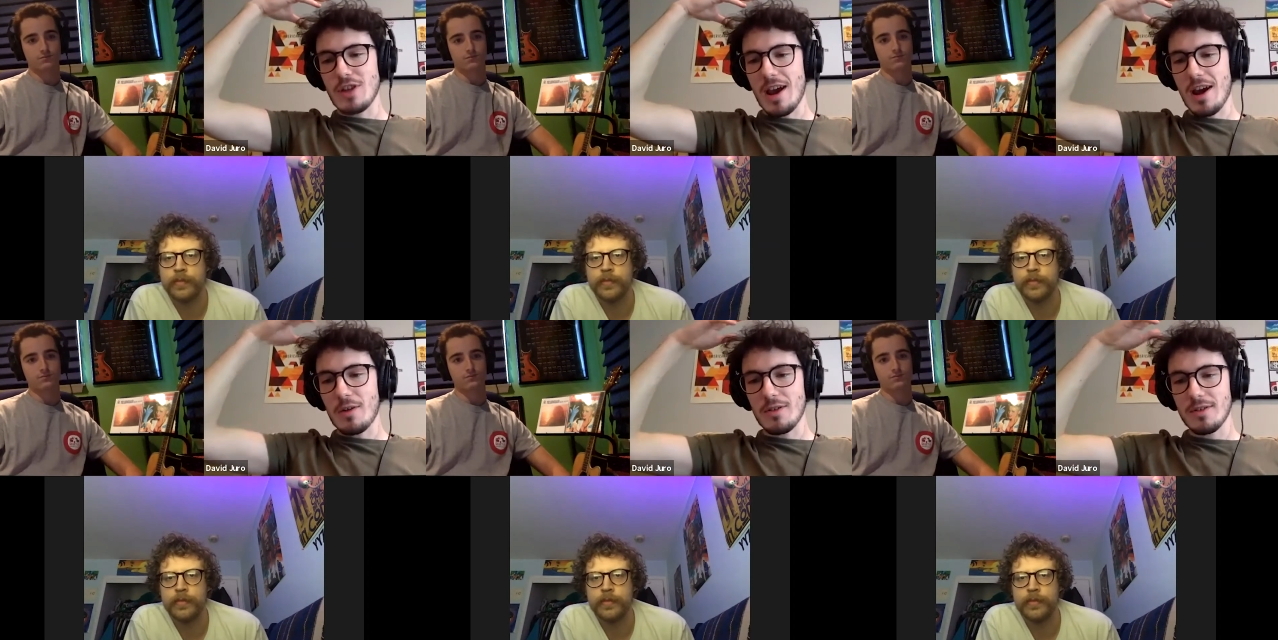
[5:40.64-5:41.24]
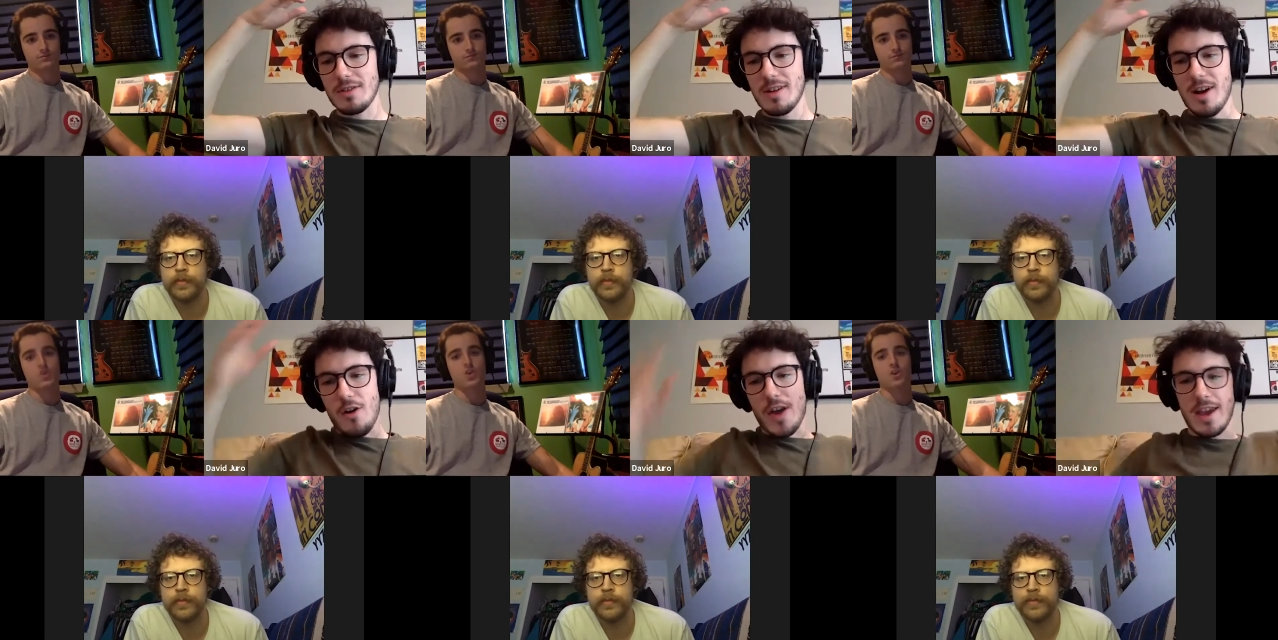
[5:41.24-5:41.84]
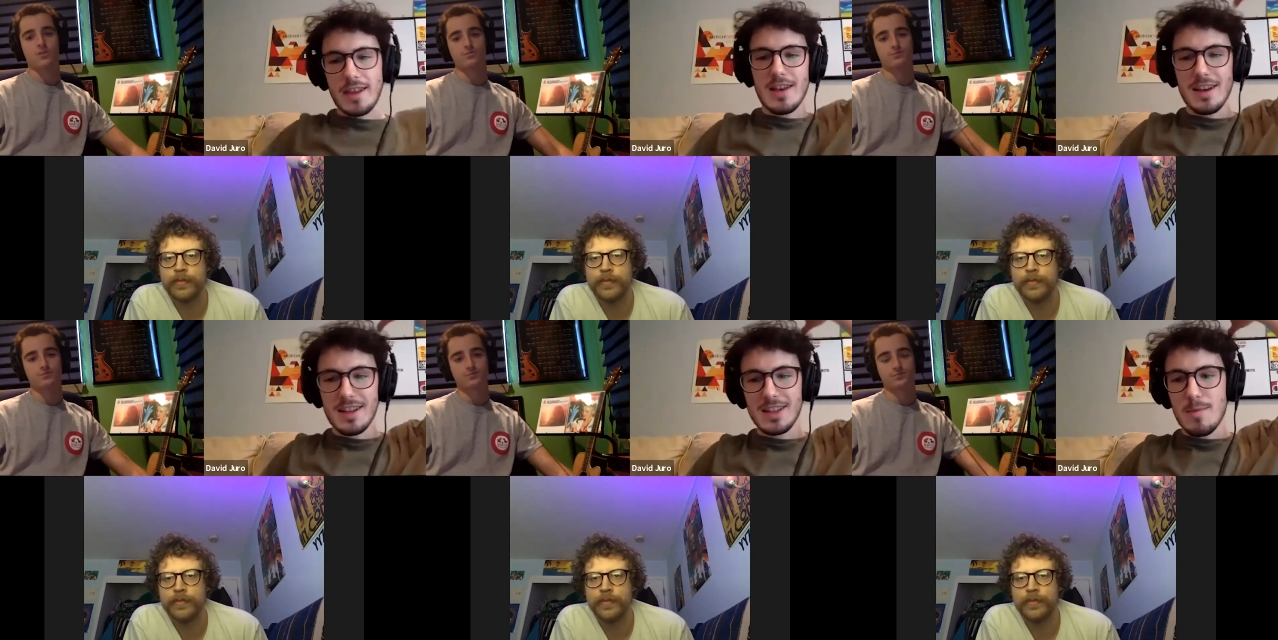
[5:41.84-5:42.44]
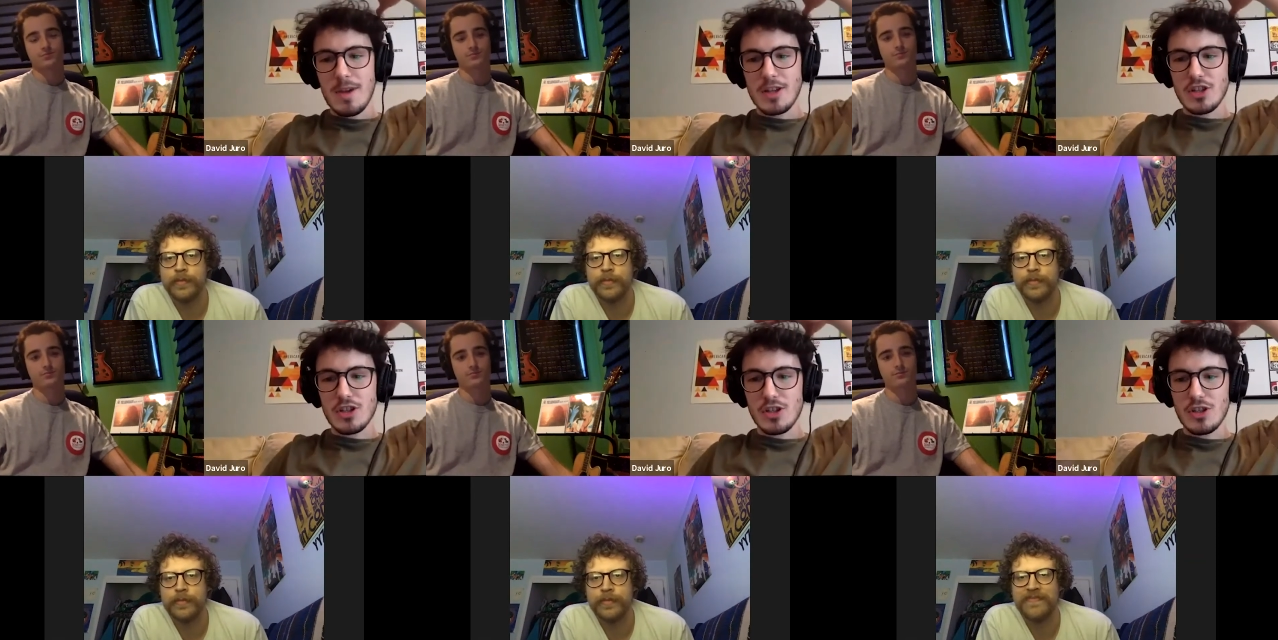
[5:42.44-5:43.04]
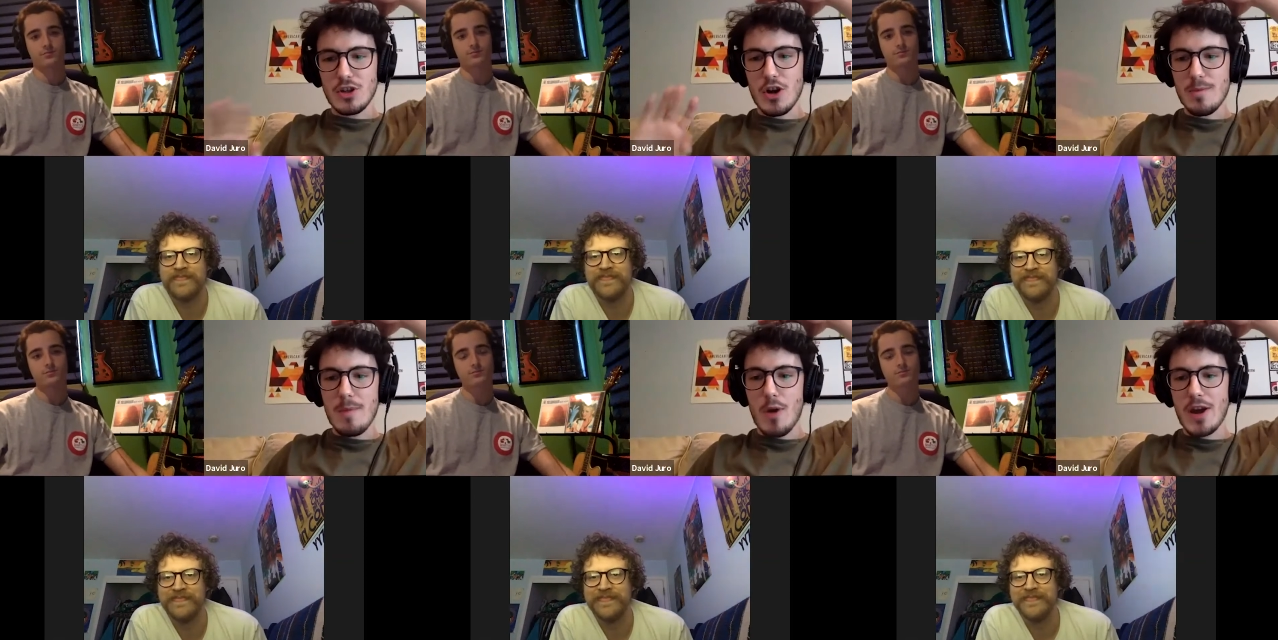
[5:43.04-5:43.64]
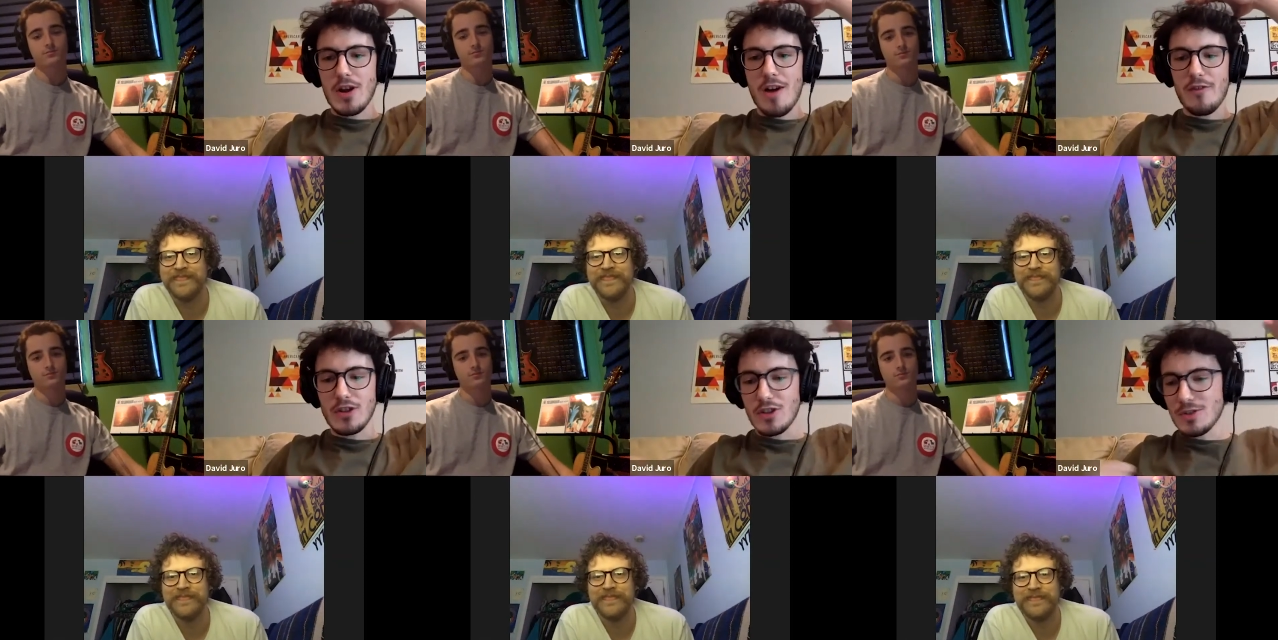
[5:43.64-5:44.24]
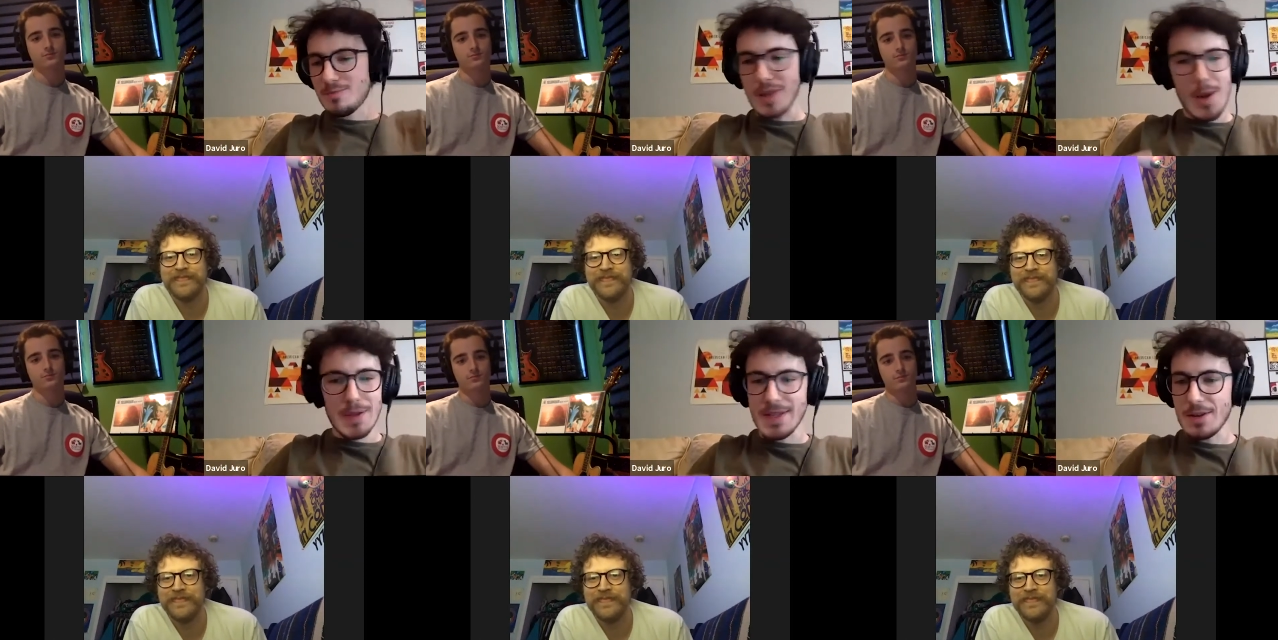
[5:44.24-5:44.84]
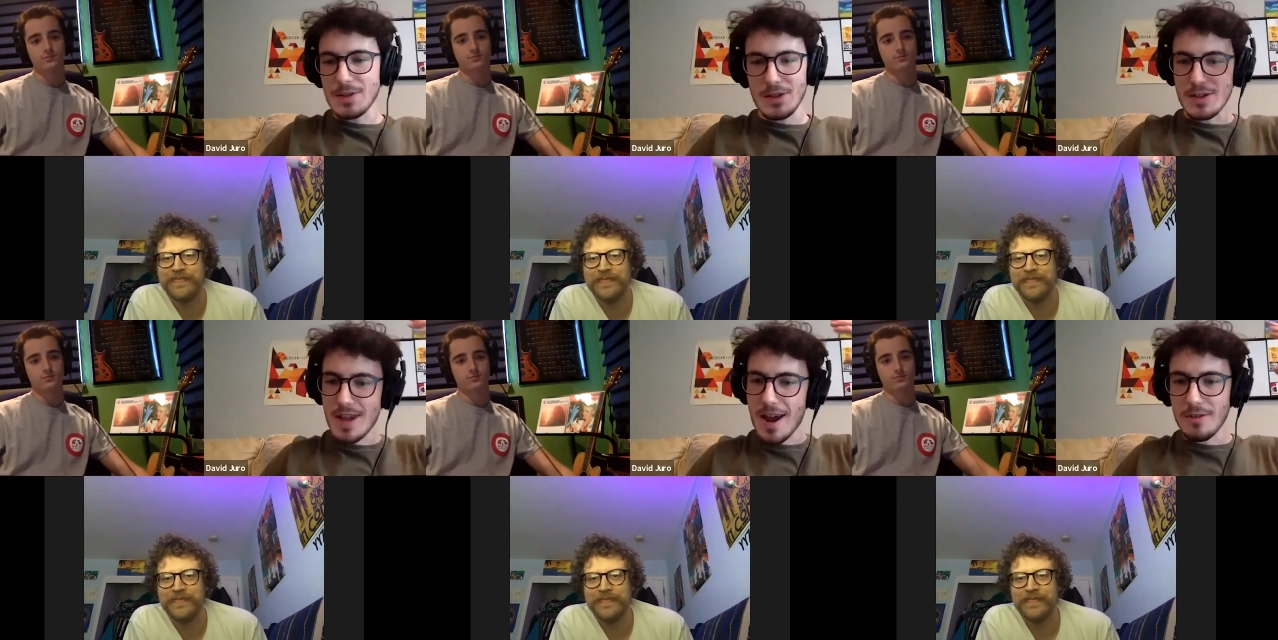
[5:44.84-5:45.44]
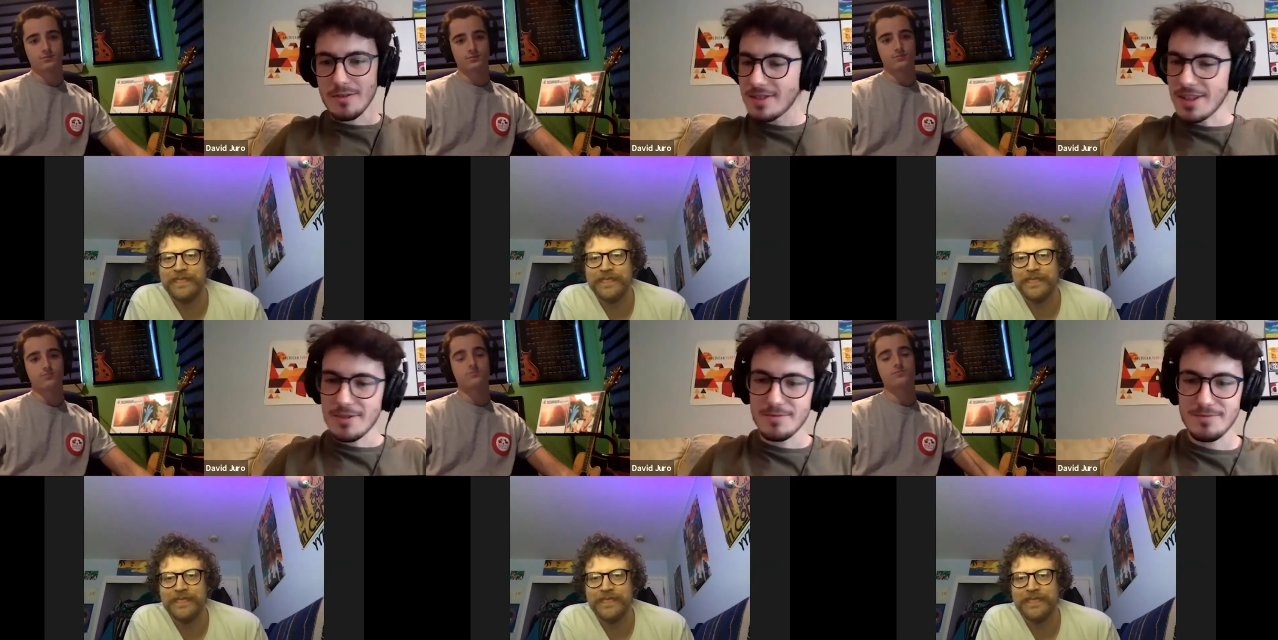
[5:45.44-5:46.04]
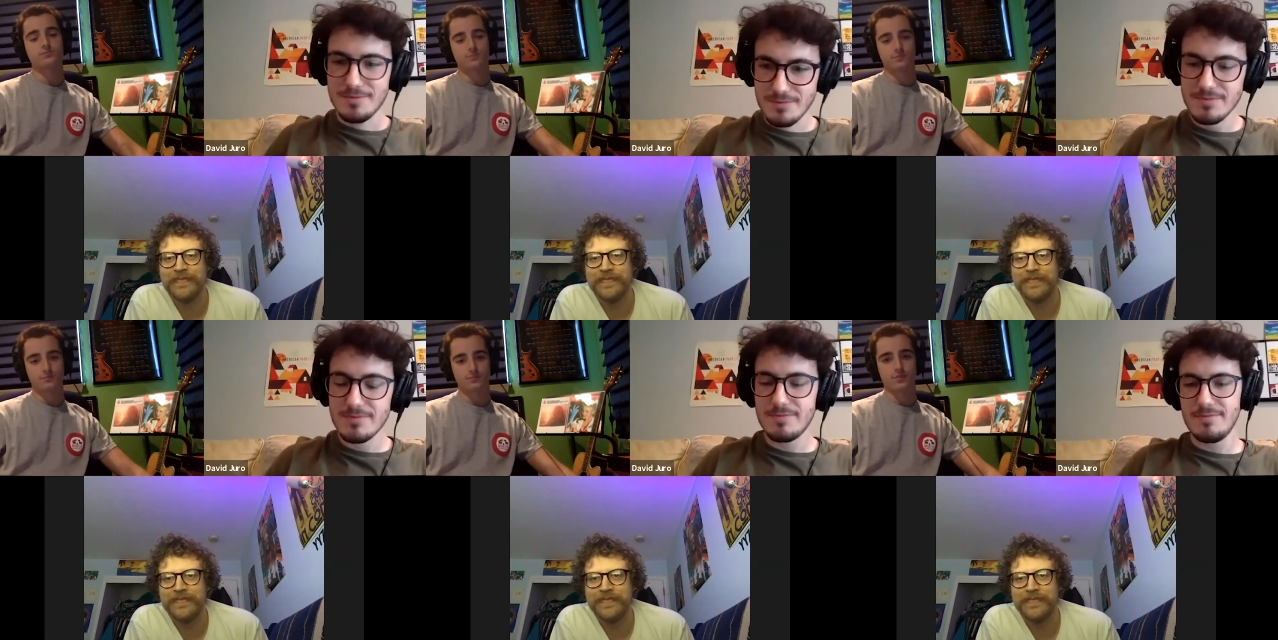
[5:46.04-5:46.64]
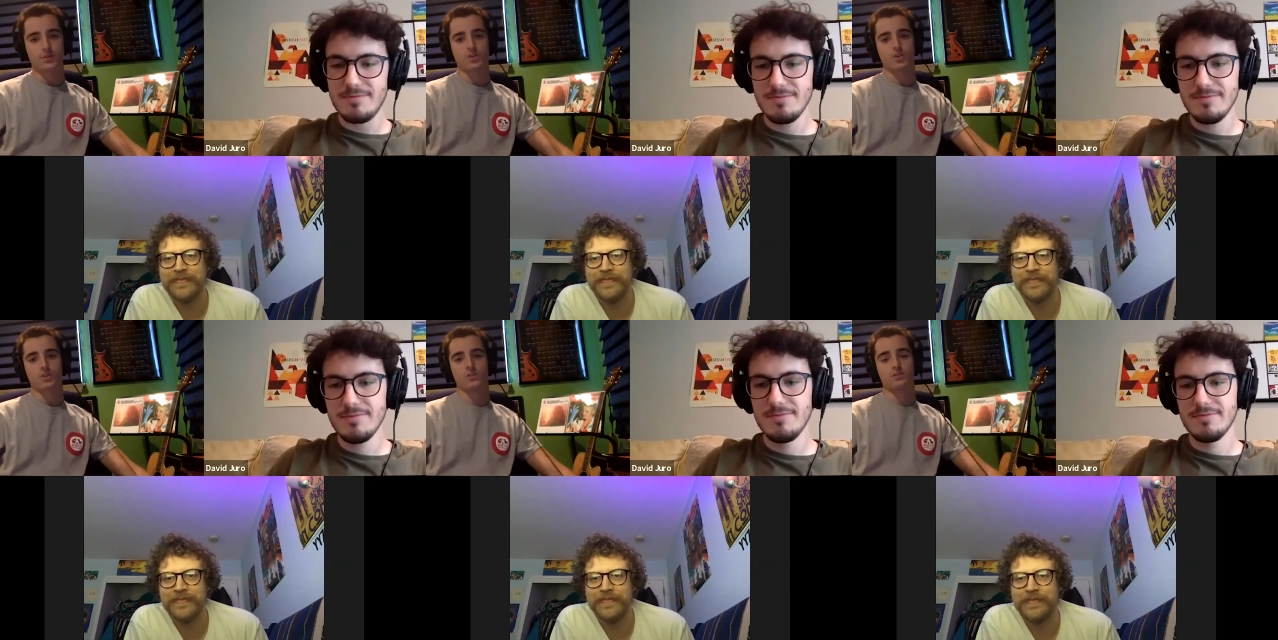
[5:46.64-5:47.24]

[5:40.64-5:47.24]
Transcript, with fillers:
Speaker 1: now. Okay, sure. let let me just turn my brain off and just play what sounds good now, you know?
Speaker 2: For sure.